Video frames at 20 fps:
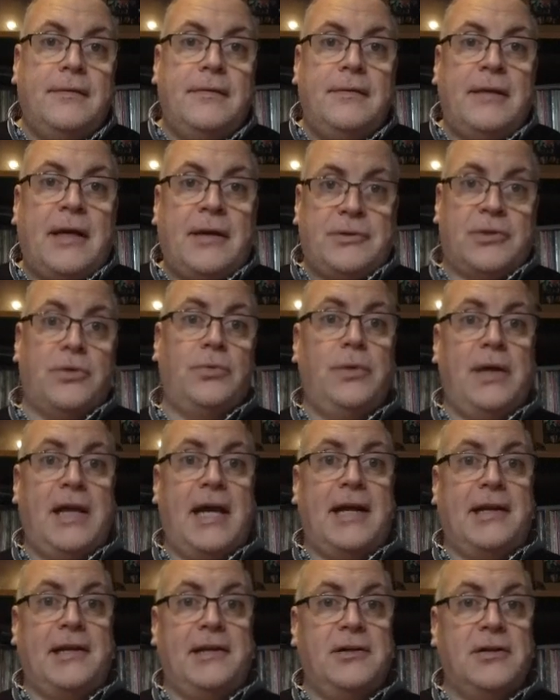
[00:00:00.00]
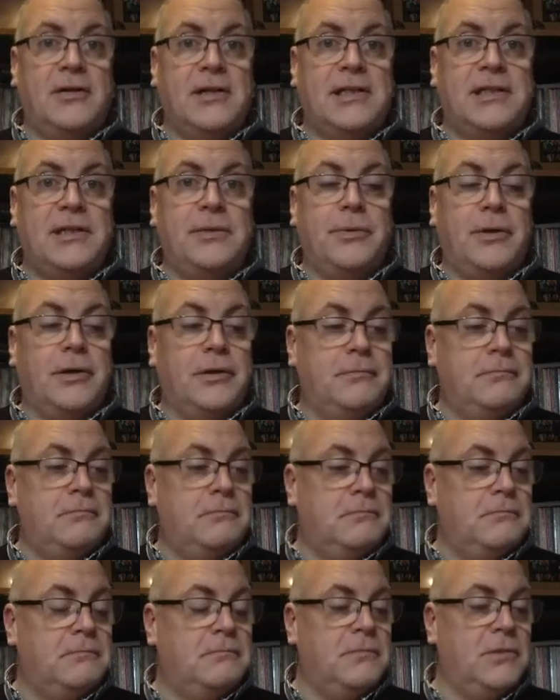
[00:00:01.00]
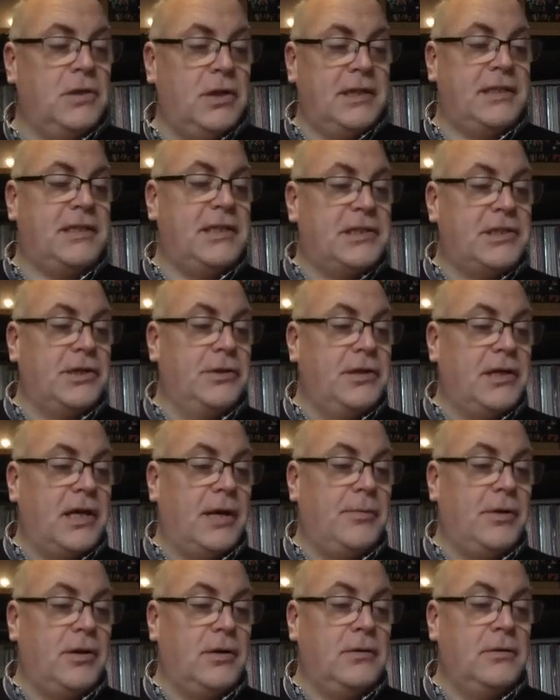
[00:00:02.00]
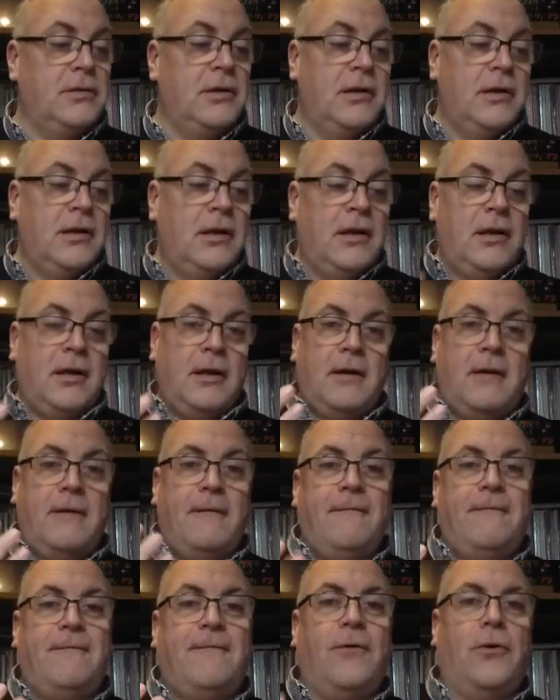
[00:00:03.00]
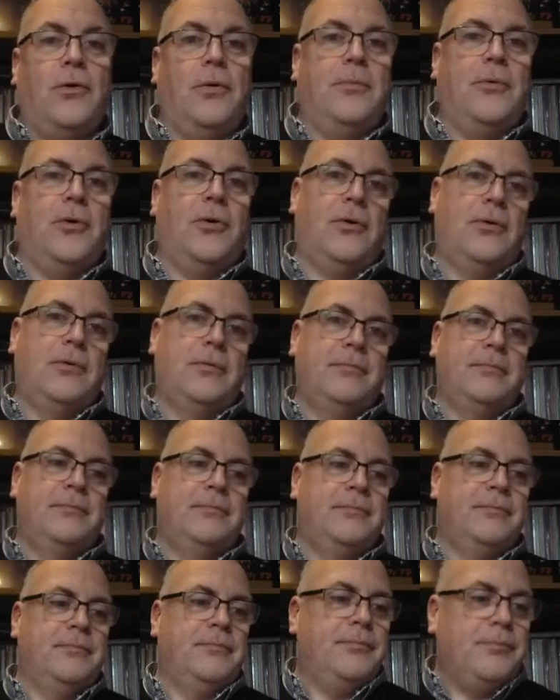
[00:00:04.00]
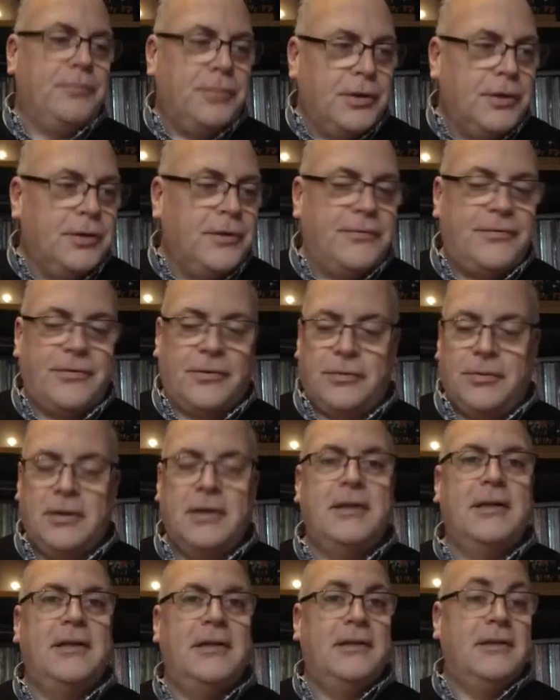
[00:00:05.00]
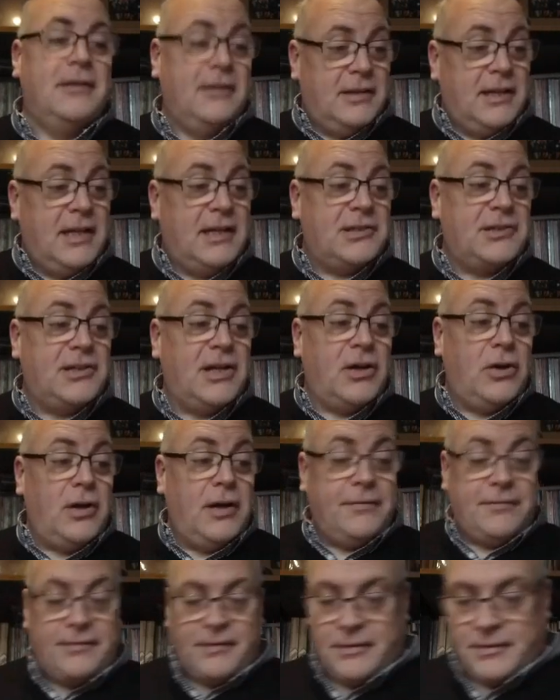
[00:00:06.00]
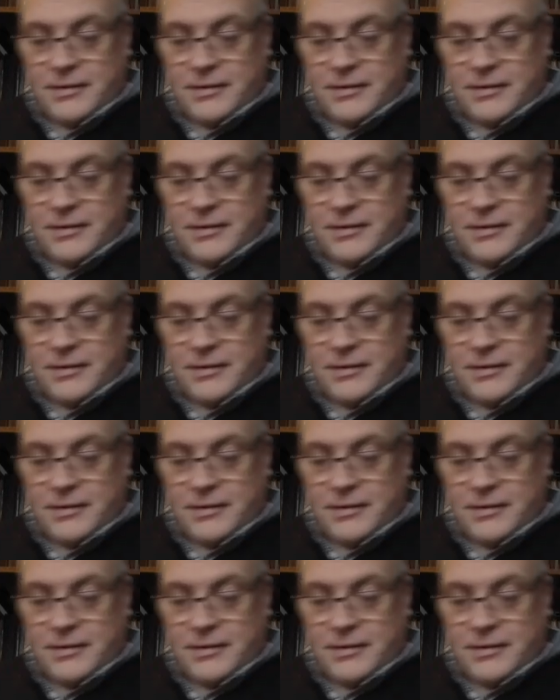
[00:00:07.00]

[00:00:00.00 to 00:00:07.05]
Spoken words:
That's all we had in 91. 92 come along, four more. Beautiful. Let's dive.